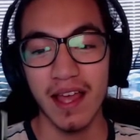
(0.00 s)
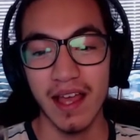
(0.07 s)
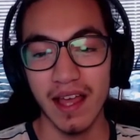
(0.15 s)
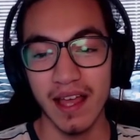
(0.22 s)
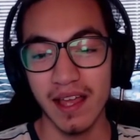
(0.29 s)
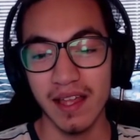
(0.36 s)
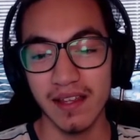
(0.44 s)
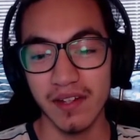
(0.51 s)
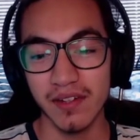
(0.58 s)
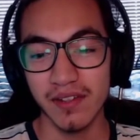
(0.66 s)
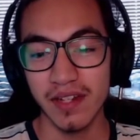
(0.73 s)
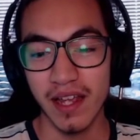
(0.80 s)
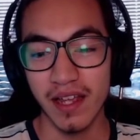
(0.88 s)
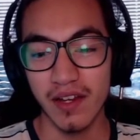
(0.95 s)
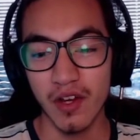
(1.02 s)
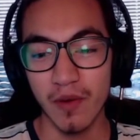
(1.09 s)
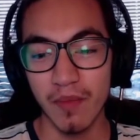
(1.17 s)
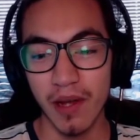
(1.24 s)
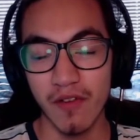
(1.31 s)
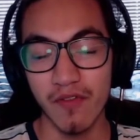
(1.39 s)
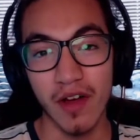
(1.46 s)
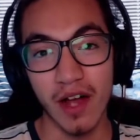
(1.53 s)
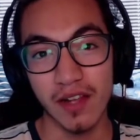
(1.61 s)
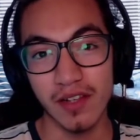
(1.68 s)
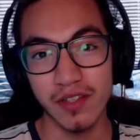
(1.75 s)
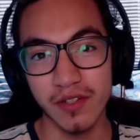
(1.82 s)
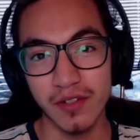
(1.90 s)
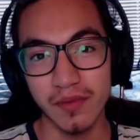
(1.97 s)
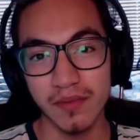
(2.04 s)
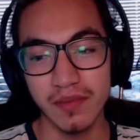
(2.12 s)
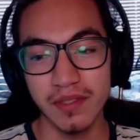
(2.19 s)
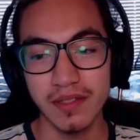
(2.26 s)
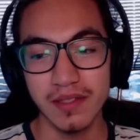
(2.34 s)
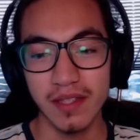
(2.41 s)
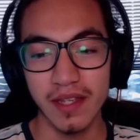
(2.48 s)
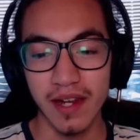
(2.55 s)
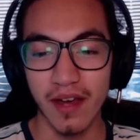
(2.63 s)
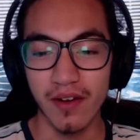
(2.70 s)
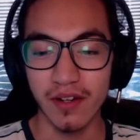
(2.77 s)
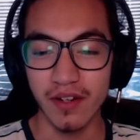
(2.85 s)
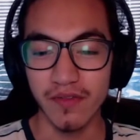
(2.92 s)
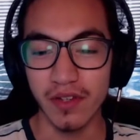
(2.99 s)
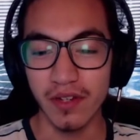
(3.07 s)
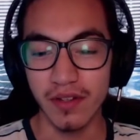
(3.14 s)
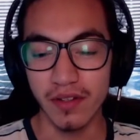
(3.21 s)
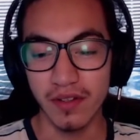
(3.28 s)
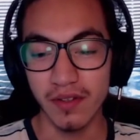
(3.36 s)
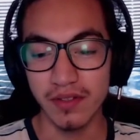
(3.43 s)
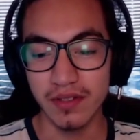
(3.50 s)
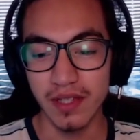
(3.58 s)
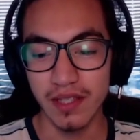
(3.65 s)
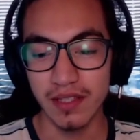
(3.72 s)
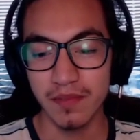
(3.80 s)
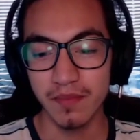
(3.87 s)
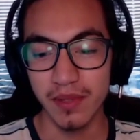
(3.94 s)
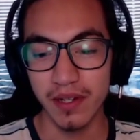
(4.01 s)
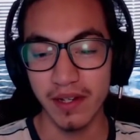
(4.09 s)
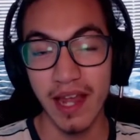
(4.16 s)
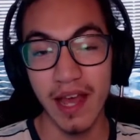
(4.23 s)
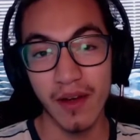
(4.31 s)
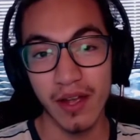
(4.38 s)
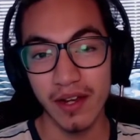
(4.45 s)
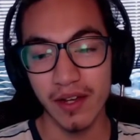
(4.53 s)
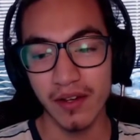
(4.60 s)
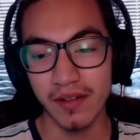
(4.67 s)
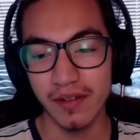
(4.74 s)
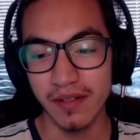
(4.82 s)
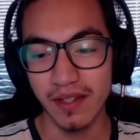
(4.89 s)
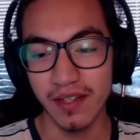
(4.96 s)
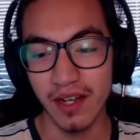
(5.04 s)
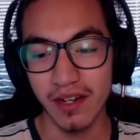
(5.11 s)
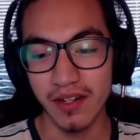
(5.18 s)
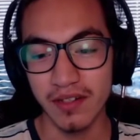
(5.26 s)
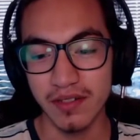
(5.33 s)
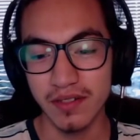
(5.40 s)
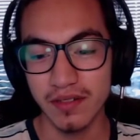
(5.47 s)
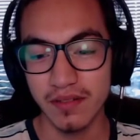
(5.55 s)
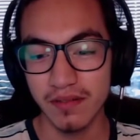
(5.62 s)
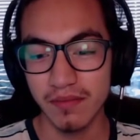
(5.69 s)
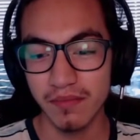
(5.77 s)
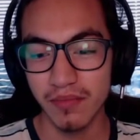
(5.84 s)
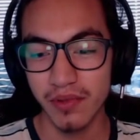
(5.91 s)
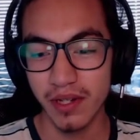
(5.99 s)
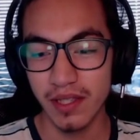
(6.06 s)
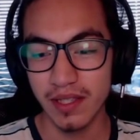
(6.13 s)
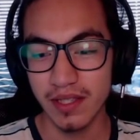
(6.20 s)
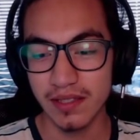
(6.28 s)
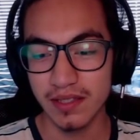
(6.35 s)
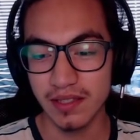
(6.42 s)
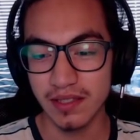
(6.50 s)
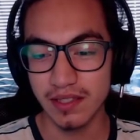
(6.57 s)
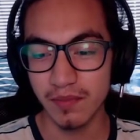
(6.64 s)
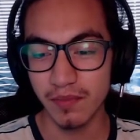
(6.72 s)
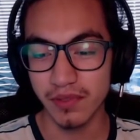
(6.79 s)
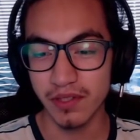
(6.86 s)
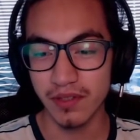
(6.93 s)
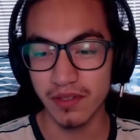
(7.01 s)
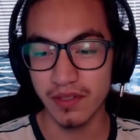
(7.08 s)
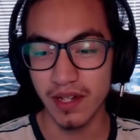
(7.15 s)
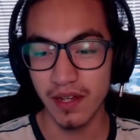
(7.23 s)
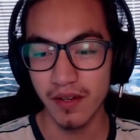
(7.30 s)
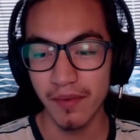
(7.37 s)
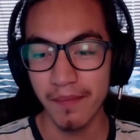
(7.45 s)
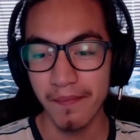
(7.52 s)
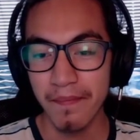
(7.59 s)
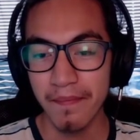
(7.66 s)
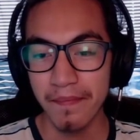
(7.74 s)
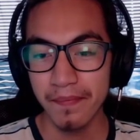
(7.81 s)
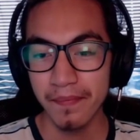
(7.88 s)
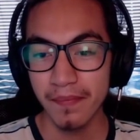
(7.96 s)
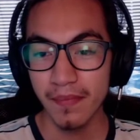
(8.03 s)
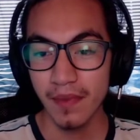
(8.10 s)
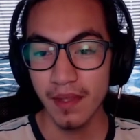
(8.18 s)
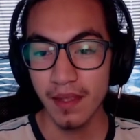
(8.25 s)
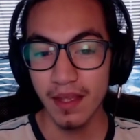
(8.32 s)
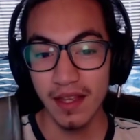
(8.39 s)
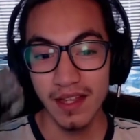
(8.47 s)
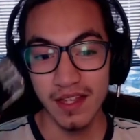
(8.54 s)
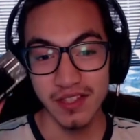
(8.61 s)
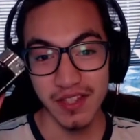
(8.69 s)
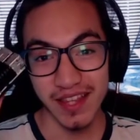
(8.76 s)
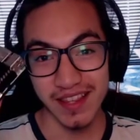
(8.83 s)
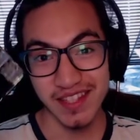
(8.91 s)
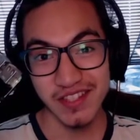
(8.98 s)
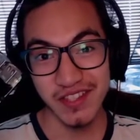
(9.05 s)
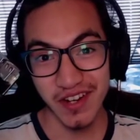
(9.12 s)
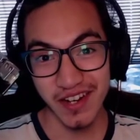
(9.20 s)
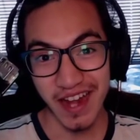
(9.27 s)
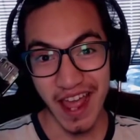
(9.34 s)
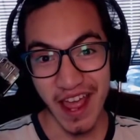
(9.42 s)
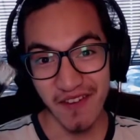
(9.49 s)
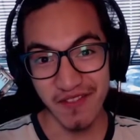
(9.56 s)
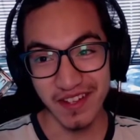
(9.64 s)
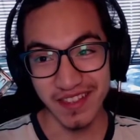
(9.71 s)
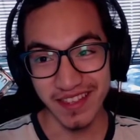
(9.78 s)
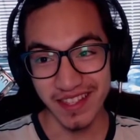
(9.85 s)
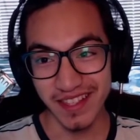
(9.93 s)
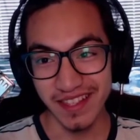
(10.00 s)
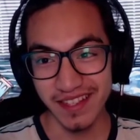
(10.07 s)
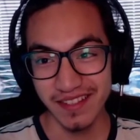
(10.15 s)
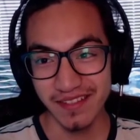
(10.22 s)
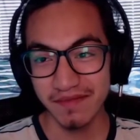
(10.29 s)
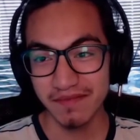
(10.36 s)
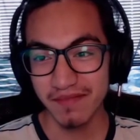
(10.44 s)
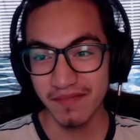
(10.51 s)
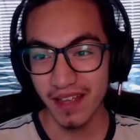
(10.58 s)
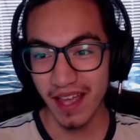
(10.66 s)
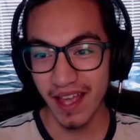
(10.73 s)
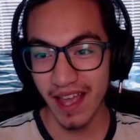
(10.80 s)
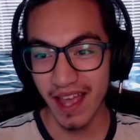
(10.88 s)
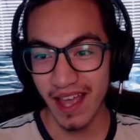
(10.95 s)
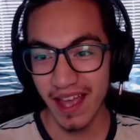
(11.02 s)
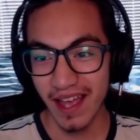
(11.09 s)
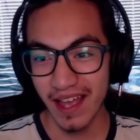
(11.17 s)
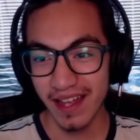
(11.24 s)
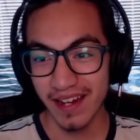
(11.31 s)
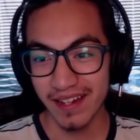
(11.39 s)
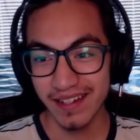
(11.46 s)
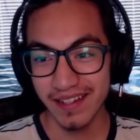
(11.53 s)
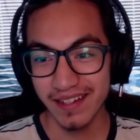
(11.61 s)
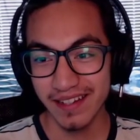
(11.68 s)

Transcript: and little did I know about volumes and how to configure those things. But now I know, and Docker's pretty easy and simple to use now. So yeah, this started everything, and